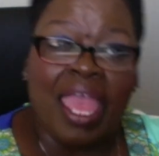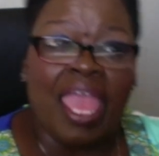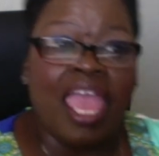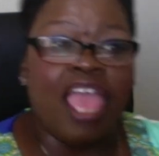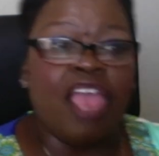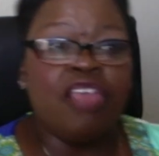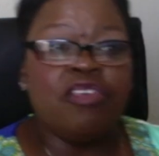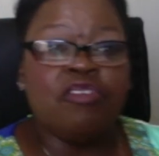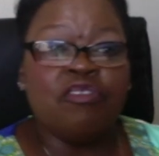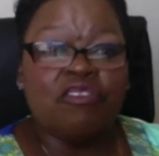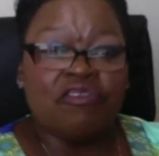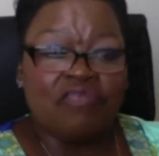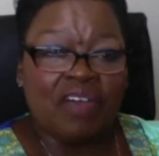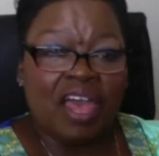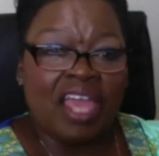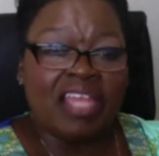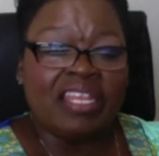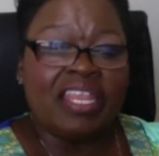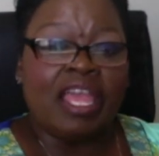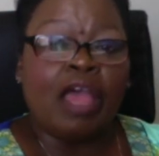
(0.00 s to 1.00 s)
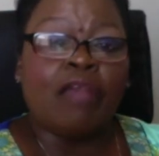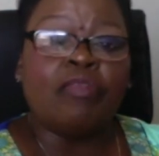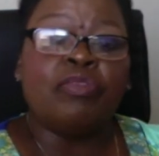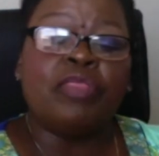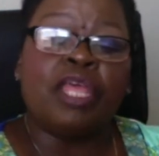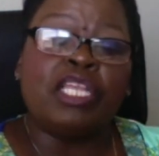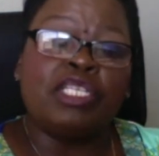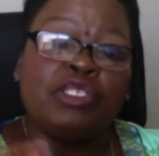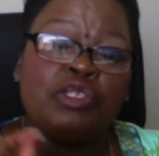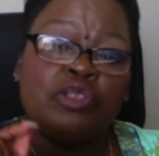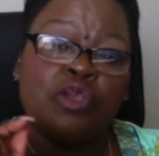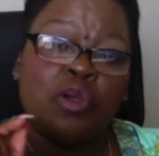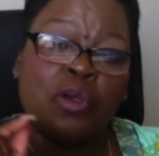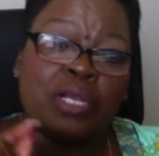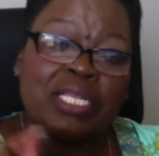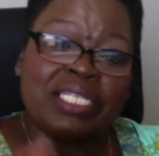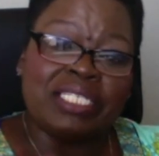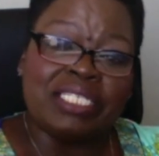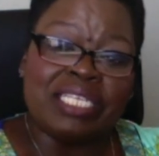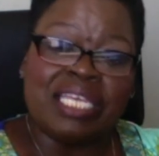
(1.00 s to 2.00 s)
And you find out that your
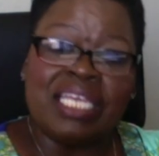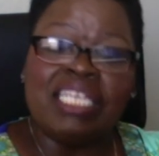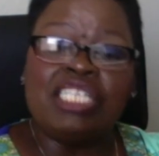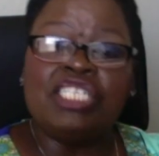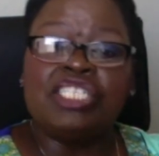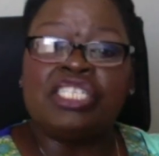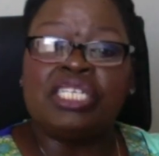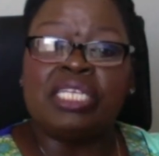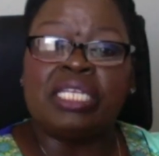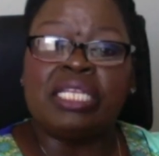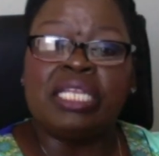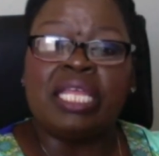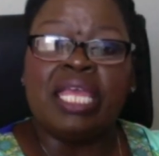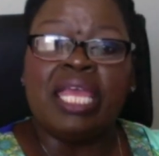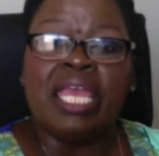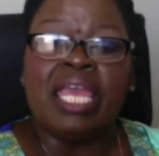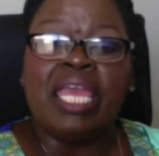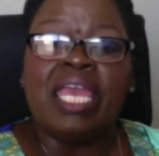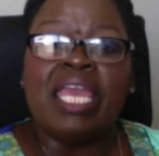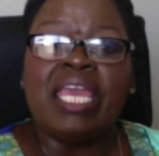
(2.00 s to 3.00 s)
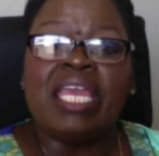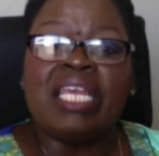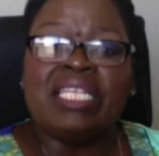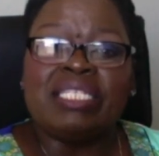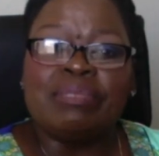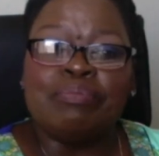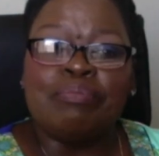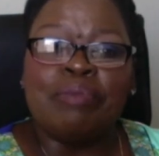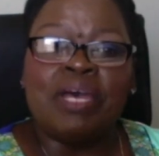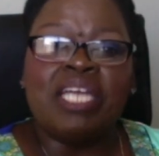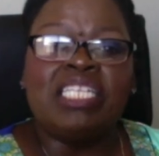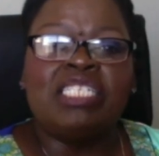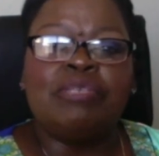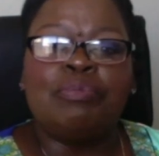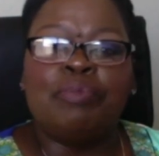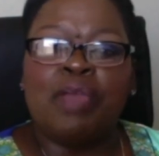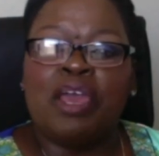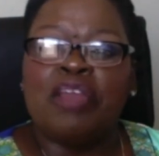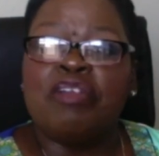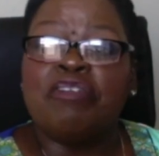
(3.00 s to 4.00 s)
attention is much
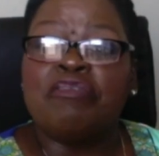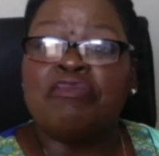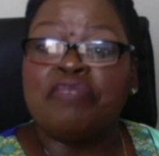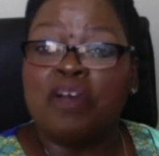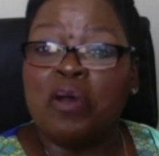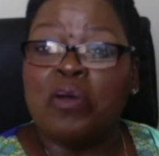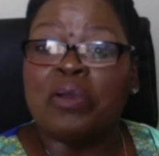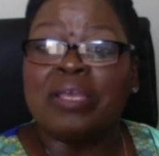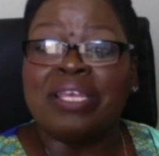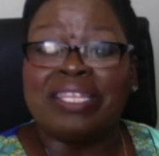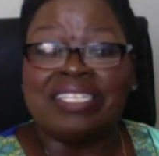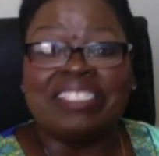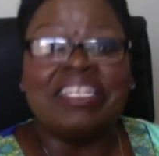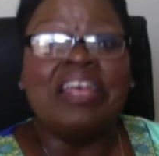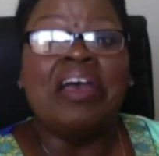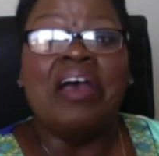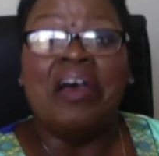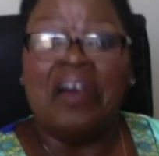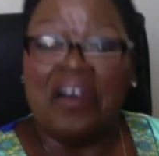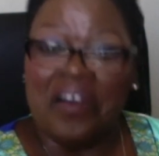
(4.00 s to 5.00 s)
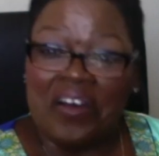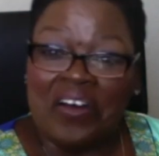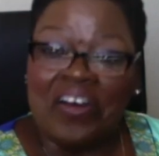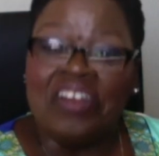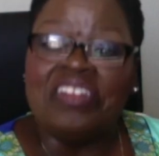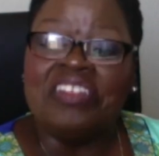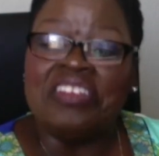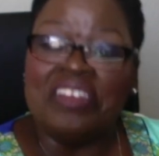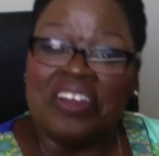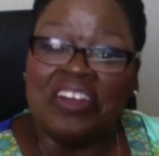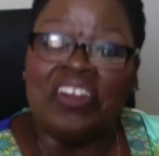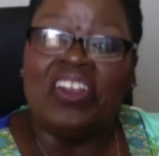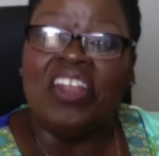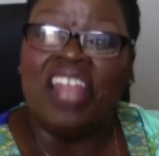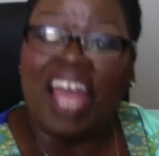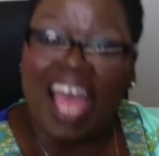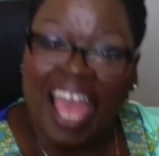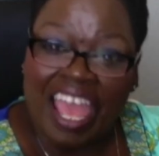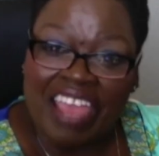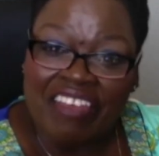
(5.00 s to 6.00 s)
better focused on your
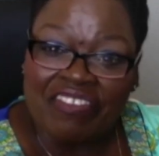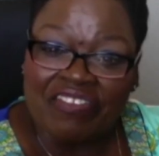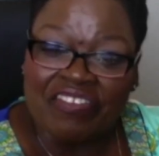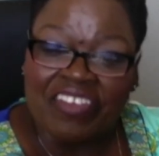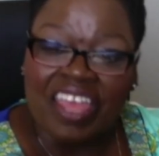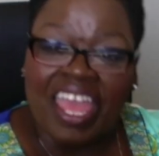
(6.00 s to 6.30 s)
life.